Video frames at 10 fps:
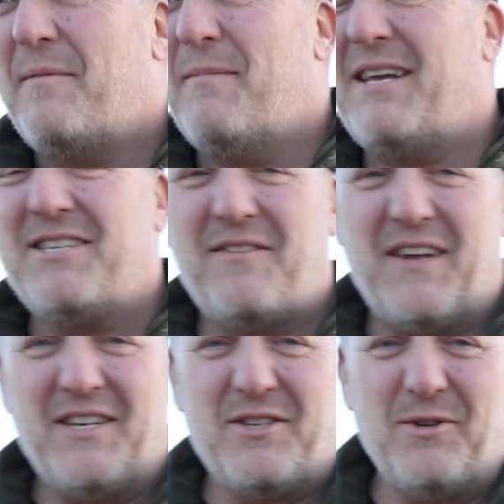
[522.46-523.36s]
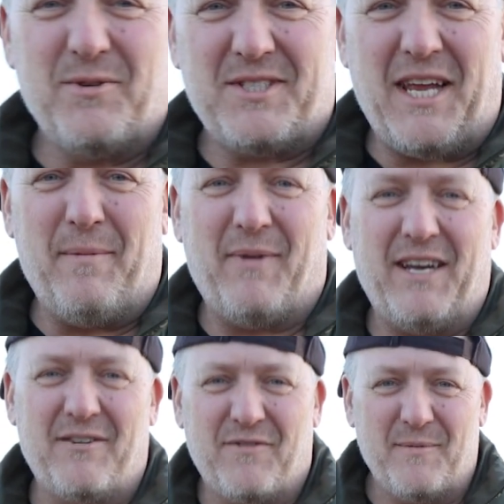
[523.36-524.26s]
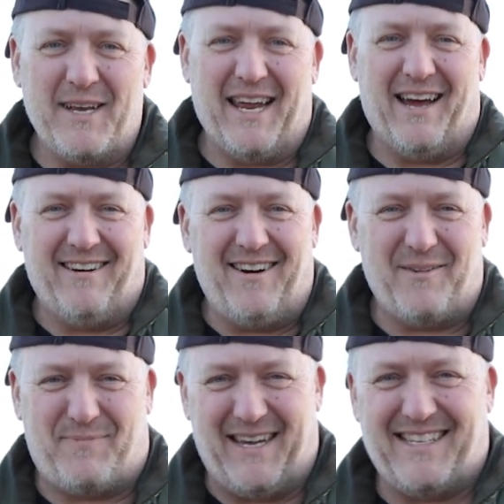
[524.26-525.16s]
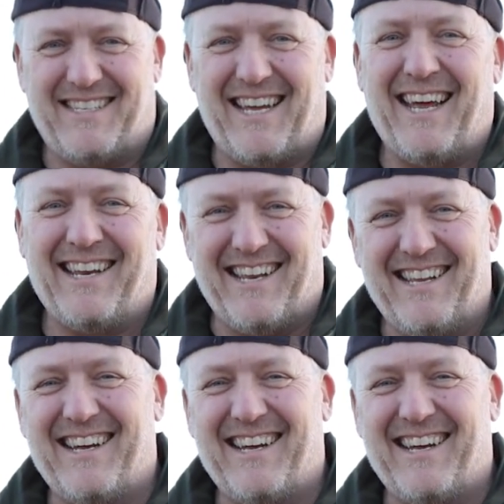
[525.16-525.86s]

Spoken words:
Imagine if they just all stampeded for me now. I'd be dead.